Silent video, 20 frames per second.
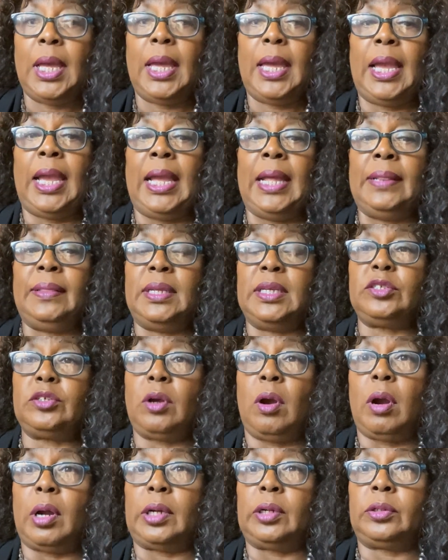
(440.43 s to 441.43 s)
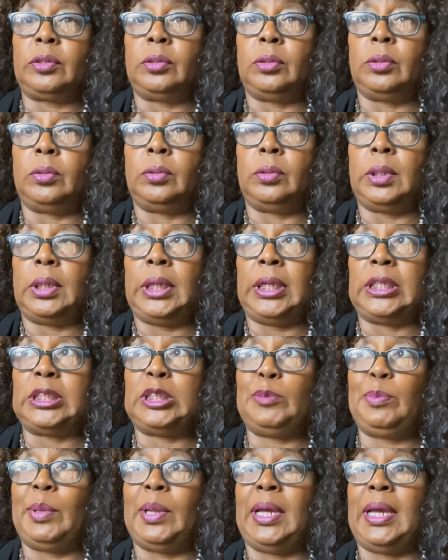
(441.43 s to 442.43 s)
And this article
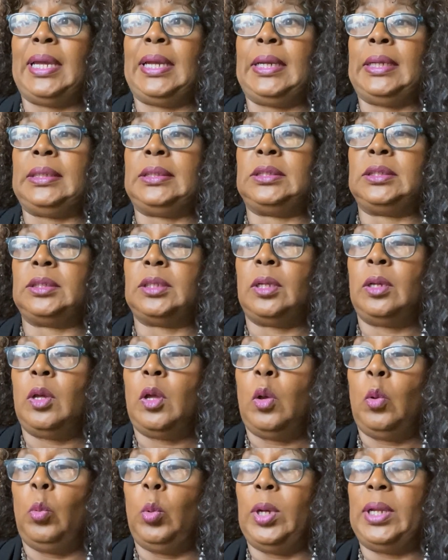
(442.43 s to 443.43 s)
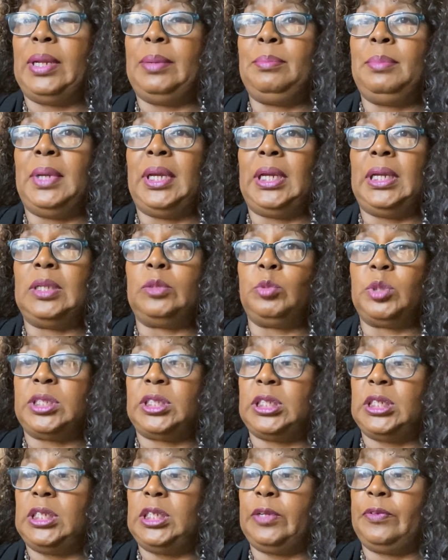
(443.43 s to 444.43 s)
explains what it means, what's
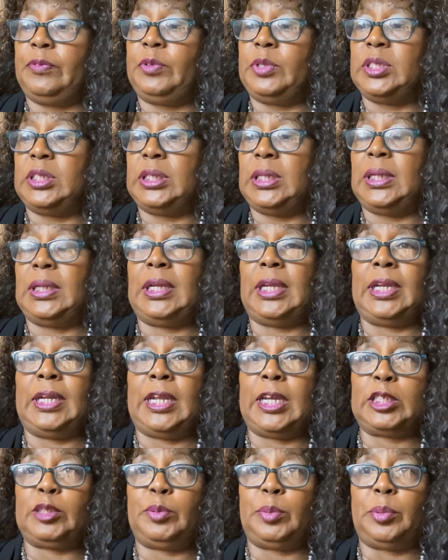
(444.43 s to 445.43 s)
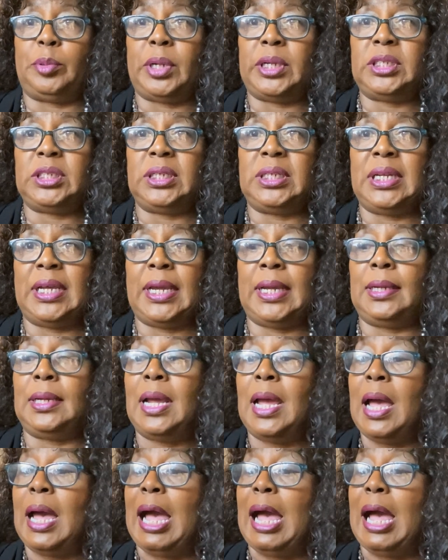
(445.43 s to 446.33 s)
the difference in an expiration date,